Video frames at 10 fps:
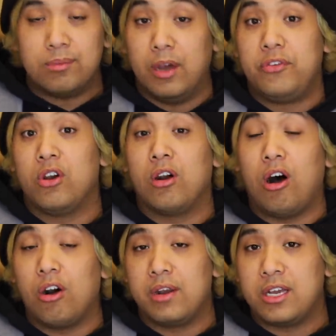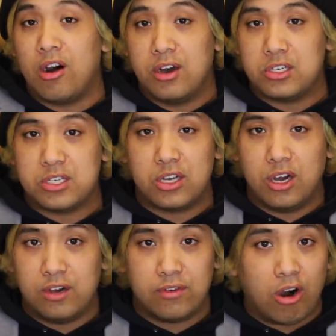But if you're already conscious
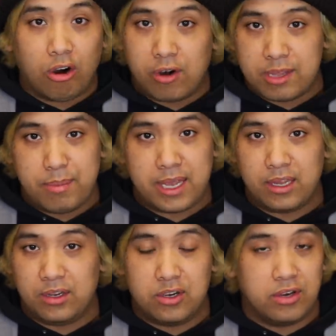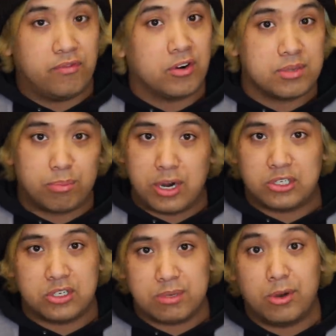of already making good first
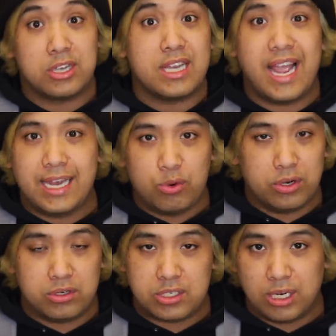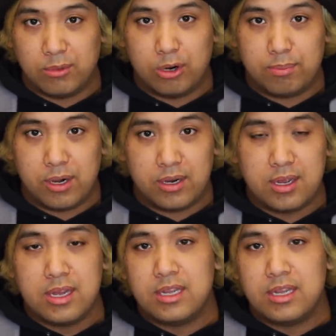impressions amongst anyone you stumble upon,